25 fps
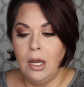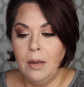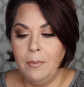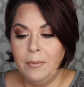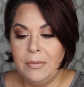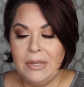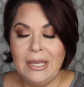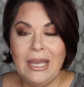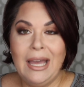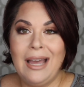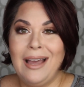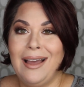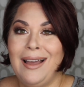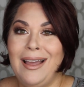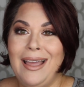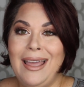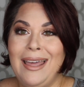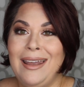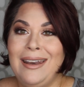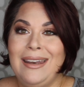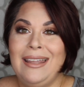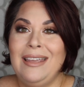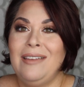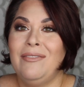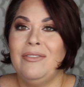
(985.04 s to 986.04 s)
Yeah,
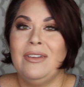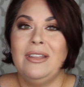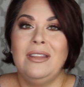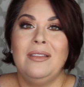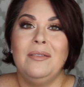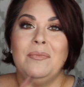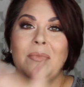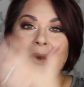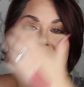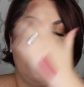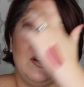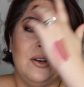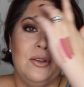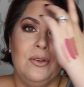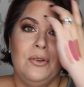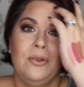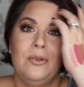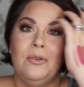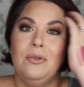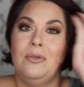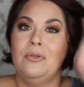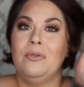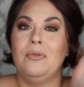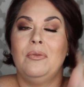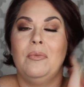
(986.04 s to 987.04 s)
and even my
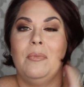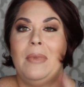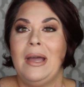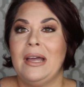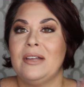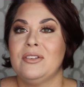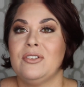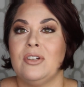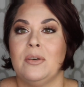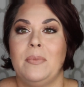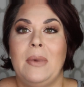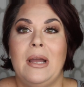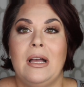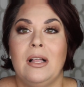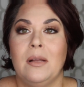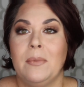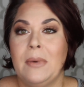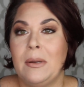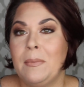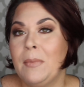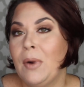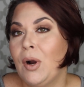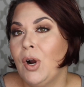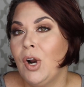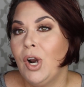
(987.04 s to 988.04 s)
new Master Palette
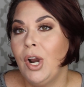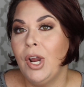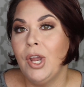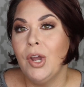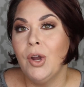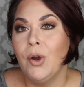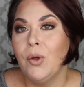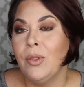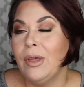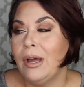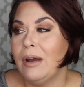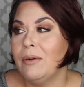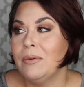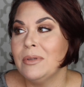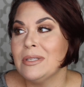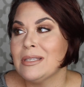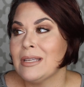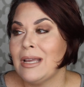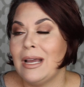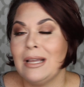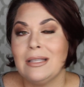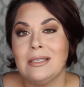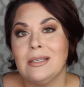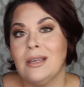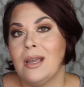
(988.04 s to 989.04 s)
by Mario, that one's
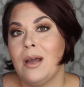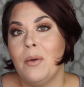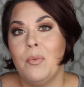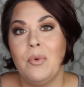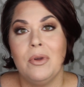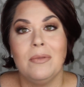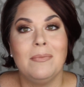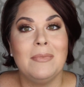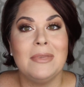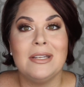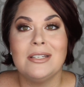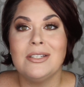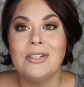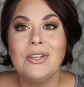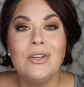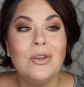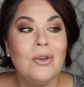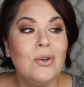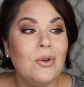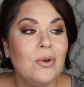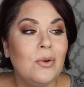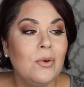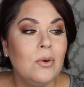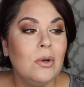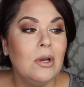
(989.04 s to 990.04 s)
got to come with me
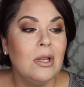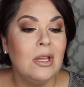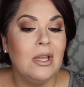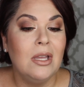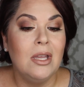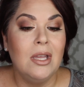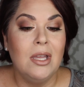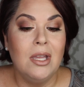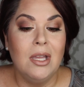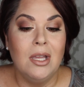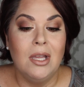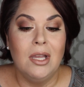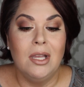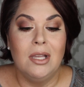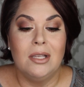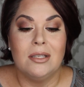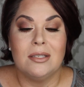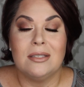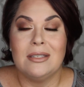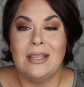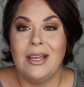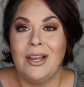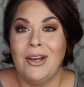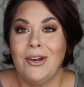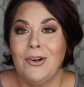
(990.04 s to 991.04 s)
too.
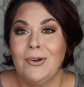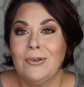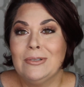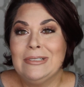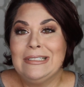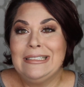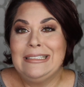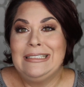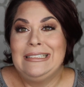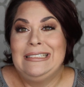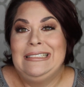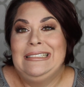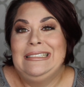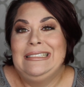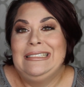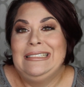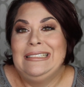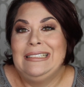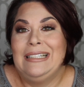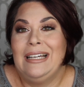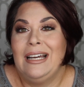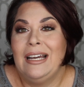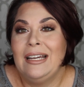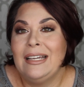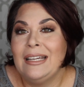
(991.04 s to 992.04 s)
So
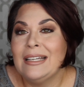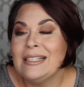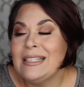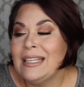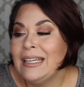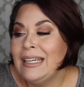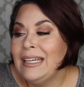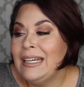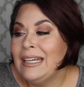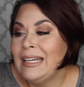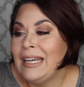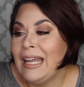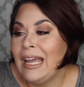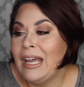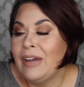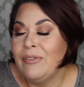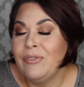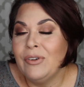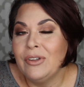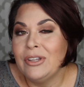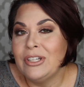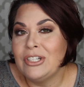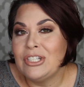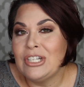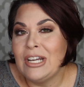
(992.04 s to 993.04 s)
I guess I get an F
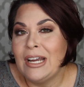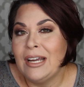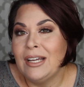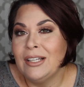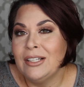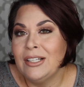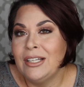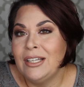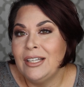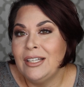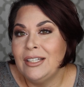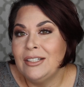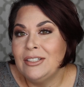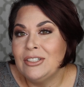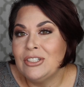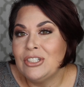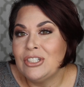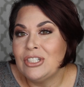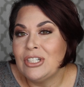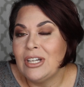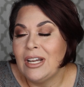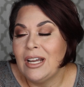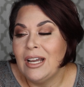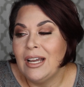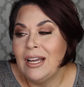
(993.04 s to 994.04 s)
on the
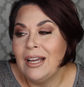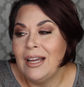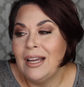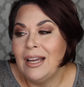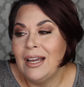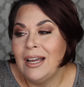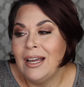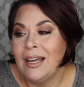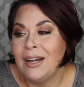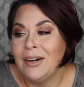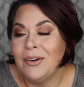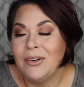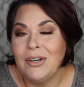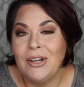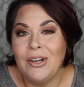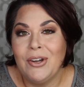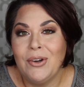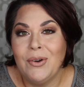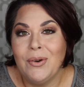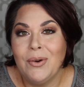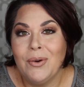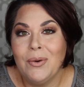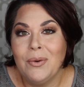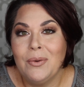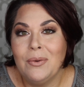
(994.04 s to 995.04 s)
challenge. I don't
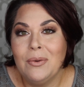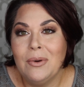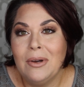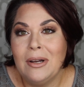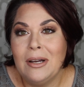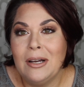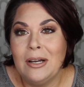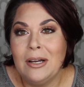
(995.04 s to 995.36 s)
know.